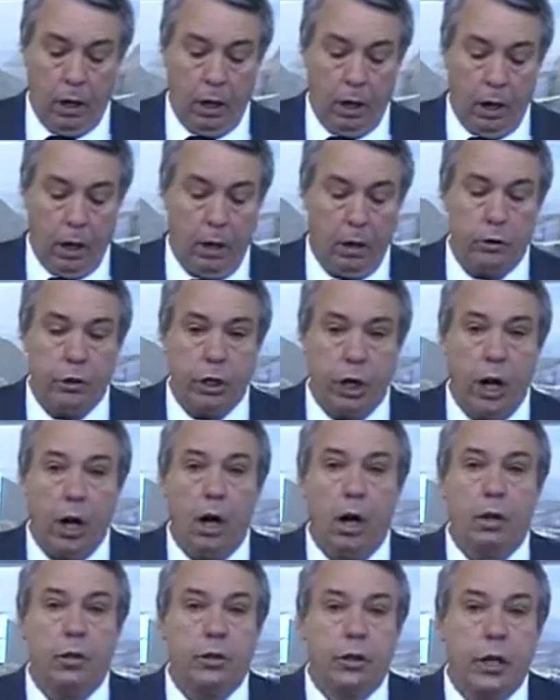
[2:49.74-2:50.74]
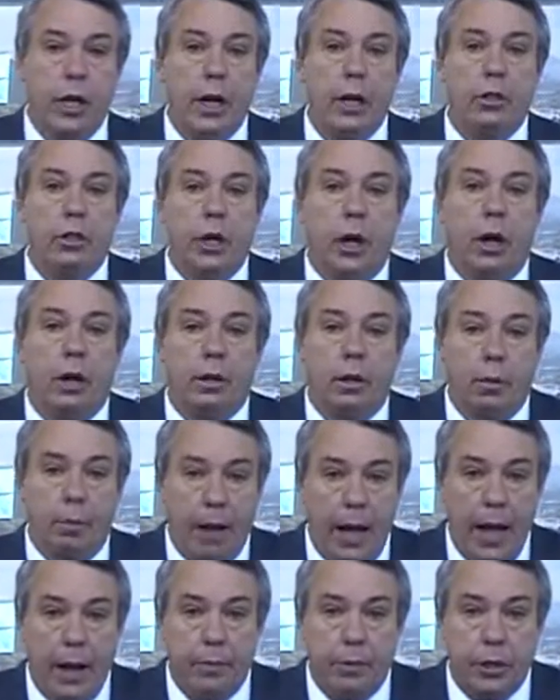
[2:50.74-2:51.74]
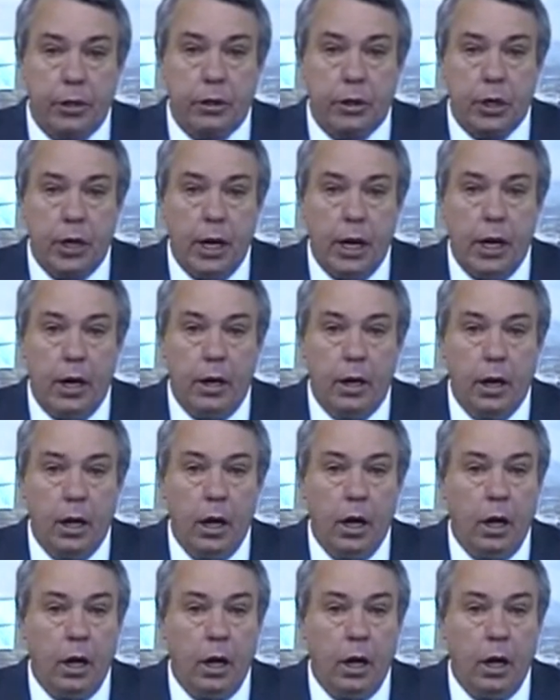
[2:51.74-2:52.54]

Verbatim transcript: And John said, John the Baptist said,